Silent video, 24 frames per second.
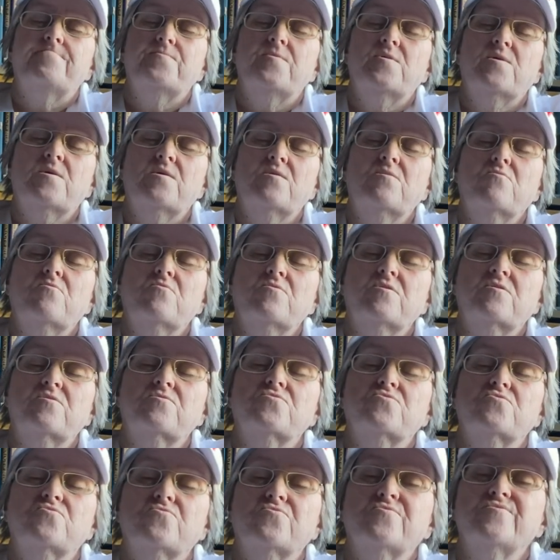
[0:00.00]
You can only
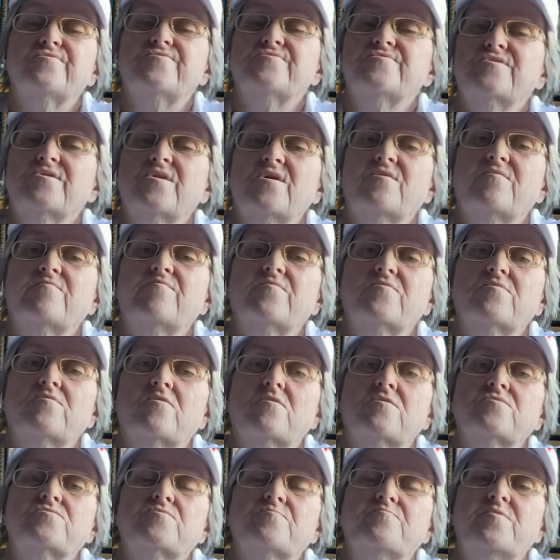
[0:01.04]
control yourself. And
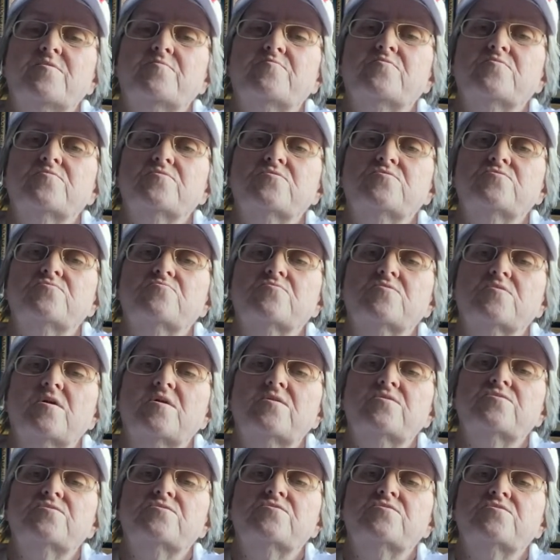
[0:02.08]
lots of people in these
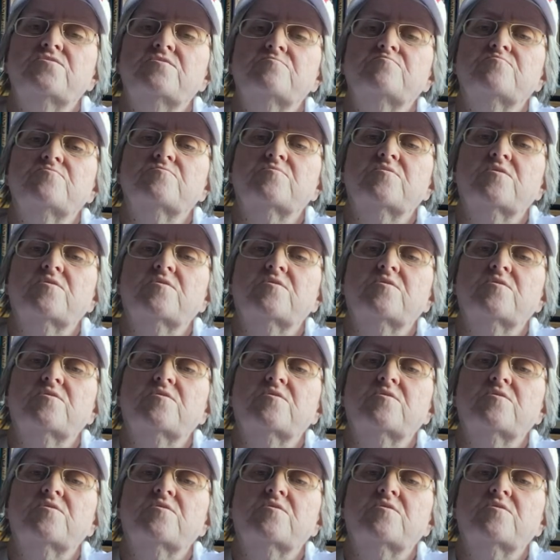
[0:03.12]
relationships with